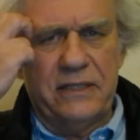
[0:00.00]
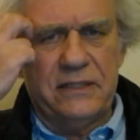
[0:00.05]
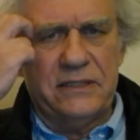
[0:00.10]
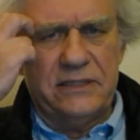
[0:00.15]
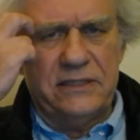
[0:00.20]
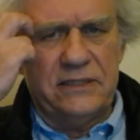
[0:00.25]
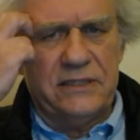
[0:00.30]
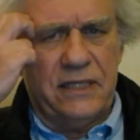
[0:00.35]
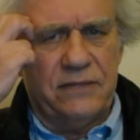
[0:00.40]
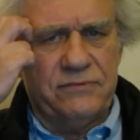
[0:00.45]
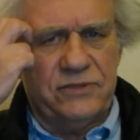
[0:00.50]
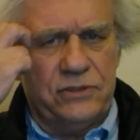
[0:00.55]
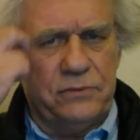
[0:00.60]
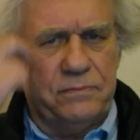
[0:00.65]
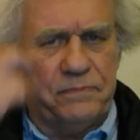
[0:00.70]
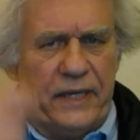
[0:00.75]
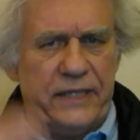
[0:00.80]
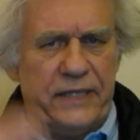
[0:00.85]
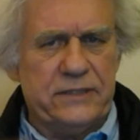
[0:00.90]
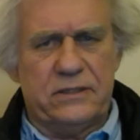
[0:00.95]
and he gives you
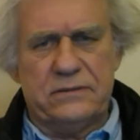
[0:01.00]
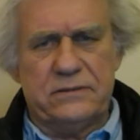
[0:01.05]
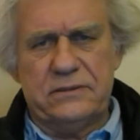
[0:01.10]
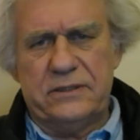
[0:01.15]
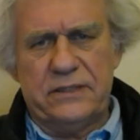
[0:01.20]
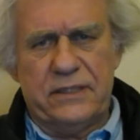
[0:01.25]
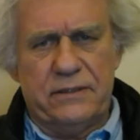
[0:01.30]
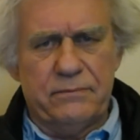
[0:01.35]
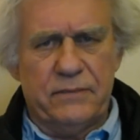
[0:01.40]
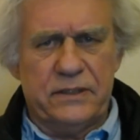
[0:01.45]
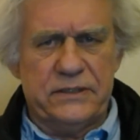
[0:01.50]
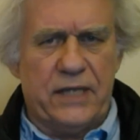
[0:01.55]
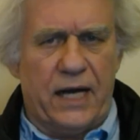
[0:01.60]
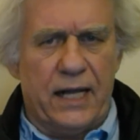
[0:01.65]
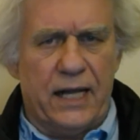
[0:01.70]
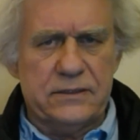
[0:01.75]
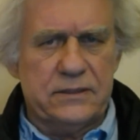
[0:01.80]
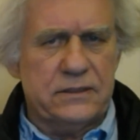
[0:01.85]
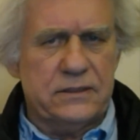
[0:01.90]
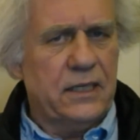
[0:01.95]
peso, you give him a
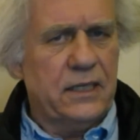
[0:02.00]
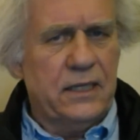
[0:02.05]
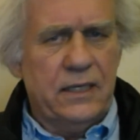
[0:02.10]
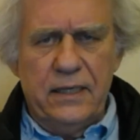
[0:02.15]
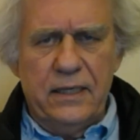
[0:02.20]
dollar,